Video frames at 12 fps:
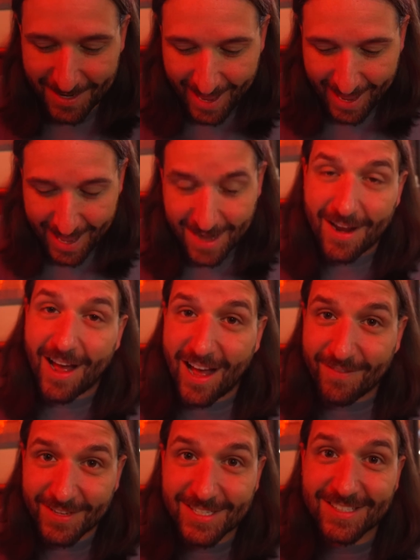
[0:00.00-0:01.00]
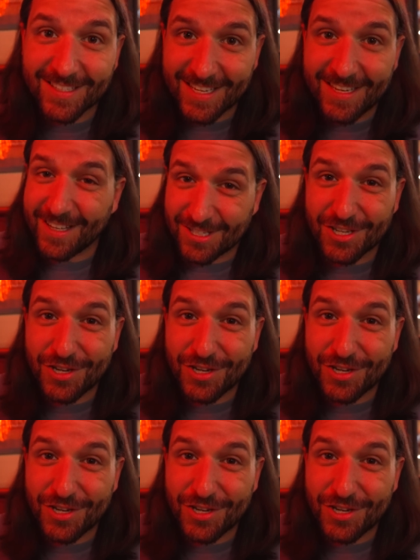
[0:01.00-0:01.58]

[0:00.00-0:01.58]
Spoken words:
and obviously it's a